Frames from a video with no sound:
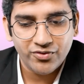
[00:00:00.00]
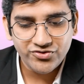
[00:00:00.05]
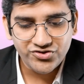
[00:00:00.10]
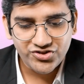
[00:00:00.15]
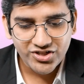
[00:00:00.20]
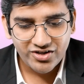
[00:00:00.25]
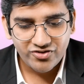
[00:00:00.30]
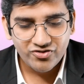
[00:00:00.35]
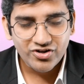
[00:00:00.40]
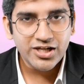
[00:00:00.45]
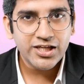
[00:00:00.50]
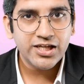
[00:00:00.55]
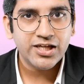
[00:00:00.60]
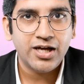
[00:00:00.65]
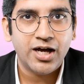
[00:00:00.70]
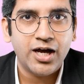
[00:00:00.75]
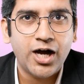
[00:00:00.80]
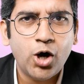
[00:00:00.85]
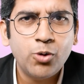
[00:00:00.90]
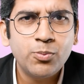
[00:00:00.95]
Generally,
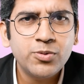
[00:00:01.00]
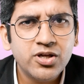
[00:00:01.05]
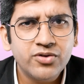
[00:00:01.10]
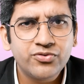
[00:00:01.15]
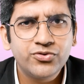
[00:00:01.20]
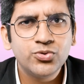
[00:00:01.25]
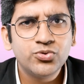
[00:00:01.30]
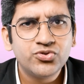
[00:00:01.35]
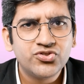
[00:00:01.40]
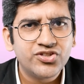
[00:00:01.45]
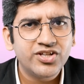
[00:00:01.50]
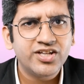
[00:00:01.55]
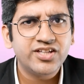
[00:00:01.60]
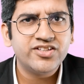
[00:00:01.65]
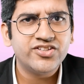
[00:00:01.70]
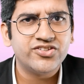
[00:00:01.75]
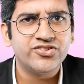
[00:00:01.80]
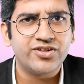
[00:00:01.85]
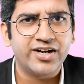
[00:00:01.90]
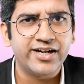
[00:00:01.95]
how many of you say
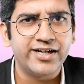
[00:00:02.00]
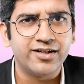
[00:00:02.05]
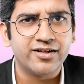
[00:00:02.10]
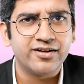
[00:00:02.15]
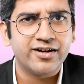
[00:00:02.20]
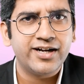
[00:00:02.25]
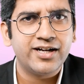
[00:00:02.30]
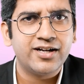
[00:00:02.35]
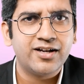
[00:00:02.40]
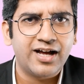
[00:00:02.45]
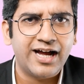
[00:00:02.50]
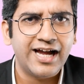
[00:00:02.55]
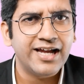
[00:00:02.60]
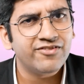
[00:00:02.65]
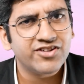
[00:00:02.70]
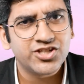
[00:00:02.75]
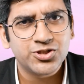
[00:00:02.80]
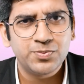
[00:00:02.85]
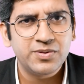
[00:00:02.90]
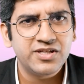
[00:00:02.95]
this is right, right? I
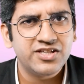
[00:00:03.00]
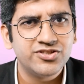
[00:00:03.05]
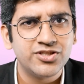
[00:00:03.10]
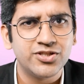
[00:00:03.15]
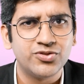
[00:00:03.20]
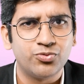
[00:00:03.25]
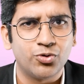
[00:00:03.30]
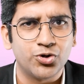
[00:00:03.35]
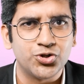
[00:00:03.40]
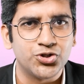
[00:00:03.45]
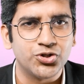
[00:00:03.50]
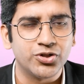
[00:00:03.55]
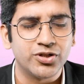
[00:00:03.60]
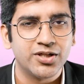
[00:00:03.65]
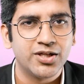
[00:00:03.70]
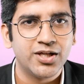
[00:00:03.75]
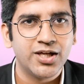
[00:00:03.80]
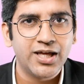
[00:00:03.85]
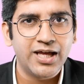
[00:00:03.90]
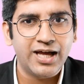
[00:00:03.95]
have experienced this for sure.
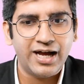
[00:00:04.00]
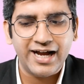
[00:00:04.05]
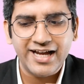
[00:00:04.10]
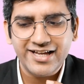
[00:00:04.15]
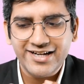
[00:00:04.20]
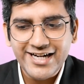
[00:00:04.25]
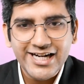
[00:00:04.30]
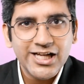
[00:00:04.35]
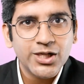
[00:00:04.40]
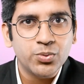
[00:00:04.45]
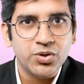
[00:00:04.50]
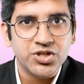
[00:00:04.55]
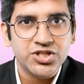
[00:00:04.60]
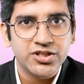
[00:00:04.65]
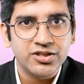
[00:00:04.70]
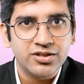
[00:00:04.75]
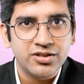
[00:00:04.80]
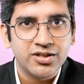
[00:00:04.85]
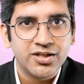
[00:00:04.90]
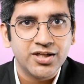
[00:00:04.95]
I read a
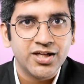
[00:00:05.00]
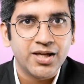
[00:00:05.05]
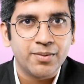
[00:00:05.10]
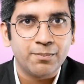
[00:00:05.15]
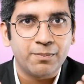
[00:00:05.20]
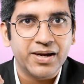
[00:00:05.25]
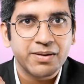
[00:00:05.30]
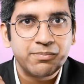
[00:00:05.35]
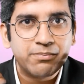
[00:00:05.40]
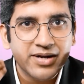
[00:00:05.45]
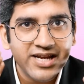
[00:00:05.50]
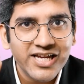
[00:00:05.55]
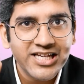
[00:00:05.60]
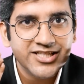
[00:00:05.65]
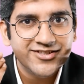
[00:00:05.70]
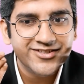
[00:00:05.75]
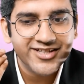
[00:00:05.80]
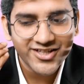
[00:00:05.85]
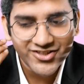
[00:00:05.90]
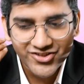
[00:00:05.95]
question, my
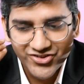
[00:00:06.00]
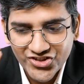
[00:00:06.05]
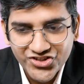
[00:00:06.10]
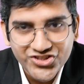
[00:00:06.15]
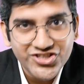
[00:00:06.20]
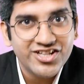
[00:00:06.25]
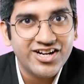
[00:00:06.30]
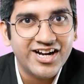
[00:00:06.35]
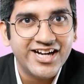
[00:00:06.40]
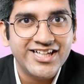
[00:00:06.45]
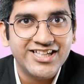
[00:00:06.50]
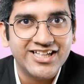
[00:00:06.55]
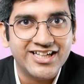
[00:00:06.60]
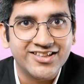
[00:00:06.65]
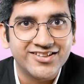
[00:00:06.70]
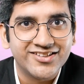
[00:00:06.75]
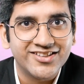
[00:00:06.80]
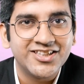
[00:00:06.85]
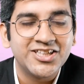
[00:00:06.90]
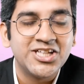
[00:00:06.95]
brain says this is the right
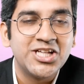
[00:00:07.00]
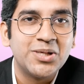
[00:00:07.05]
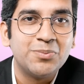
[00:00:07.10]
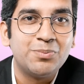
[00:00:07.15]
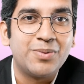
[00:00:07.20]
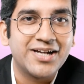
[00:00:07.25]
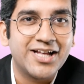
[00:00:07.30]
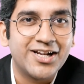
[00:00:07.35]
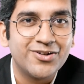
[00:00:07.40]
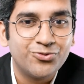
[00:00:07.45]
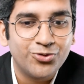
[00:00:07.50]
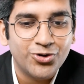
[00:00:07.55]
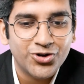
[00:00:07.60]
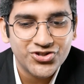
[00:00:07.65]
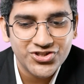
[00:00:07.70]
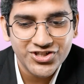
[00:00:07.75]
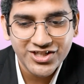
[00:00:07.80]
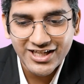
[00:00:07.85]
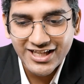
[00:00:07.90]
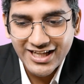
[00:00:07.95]
answer, but
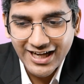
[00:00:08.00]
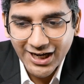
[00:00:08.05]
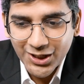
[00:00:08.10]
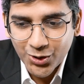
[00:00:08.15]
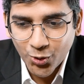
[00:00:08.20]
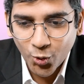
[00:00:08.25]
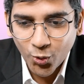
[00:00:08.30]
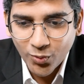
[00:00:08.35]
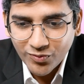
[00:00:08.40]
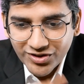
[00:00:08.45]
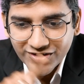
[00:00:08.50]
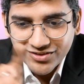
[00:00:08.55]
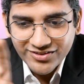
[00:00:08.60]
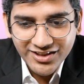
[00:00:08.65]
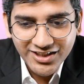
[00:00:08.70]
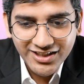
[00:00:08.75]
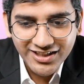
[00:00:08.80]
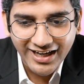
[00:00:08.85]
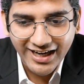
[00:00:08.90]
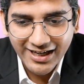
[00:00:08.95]
unfortunately I
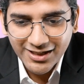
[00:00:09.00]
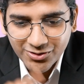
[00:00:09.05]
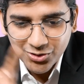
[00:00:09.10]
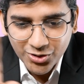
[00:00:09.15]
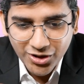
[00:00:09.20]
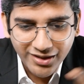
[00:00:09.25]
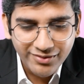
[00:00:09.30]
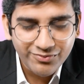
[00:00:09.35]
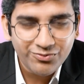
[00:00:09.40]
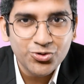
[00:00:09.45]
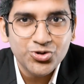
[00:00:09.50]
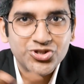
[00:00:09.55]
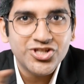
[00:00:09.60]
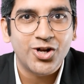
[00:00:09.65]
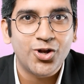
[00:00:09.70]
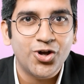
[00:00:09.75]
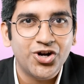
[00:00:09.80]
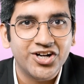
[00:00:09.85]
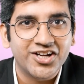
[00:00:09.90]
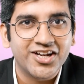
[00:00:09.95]
overthink, I confuse a
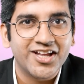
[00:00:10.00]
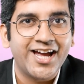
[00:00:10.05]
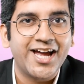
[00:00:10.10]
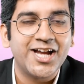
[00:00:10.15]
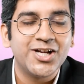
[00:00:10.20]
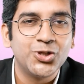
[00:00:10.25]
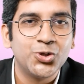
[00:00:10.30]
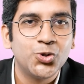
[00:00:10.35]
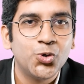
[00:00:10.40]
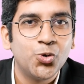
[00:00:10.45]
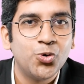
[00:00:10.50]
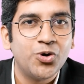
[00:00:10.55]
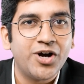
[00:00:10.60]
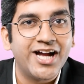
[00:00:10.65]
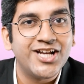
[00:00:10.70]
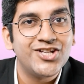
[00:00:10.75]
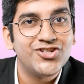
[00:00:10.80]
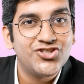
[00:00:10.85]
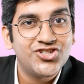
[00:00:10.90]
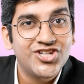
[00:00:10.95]
lot and go
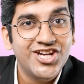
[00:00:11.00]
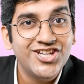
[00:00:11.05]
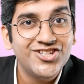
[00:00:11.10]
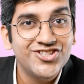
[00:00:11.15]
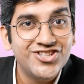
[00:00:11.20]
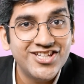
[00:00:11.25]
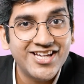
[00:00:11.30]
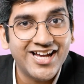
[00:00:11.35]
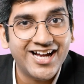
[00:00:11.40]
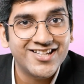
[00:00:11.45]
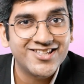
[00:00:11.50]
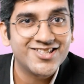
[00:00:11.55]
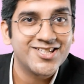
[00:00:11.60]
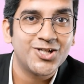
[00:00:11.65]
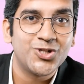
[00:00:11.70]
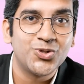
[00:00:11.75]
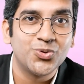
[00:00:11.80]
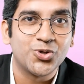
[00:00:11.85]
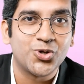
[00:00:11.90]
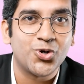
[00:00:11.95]
and change the
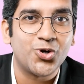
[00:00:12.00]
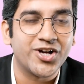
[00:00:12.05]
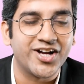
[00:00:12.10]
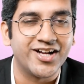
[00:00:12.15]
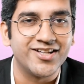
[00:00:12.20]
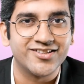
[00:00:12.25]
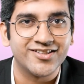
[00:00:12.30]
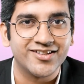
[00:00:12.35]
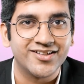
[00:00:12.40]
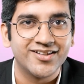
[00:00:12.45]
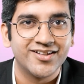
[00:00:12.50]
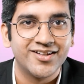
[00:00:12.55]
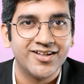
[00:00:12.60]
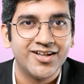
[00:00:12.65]
answer to a wrong answer.